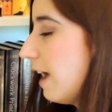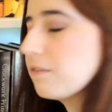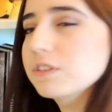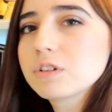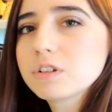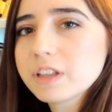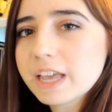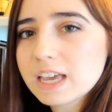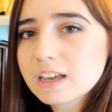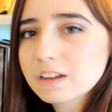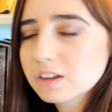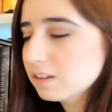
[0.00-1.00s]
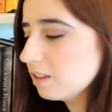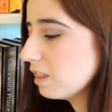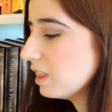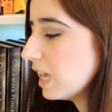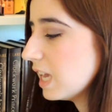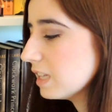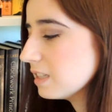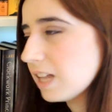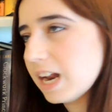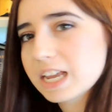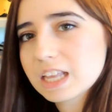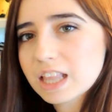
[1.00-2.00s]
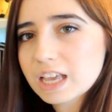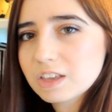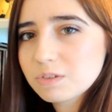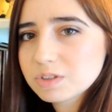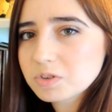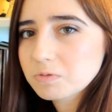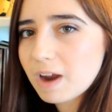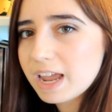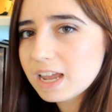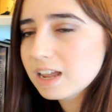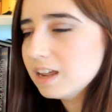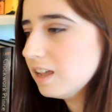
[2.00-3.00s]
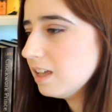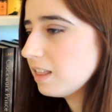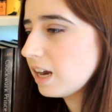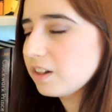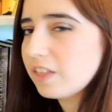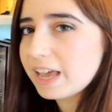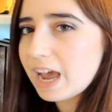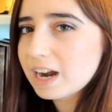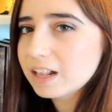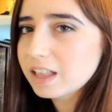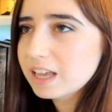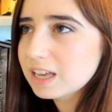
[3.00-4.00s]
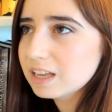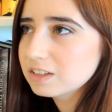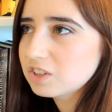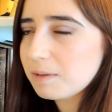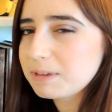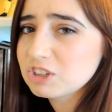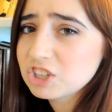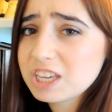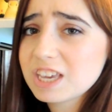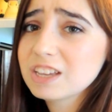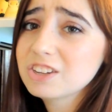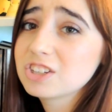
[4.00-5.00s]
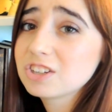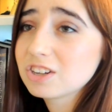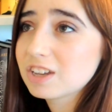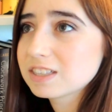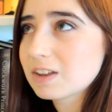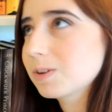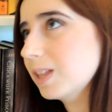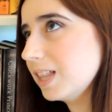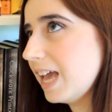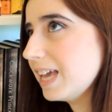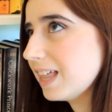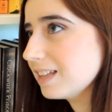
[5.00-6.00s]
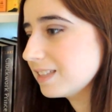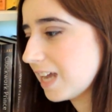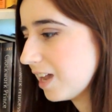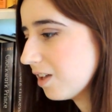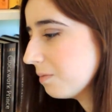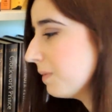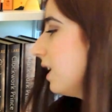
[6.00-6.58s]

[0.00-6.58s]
I have little like things that I can like use to write that are like kind of like shabby chic-ish, because I really like that style.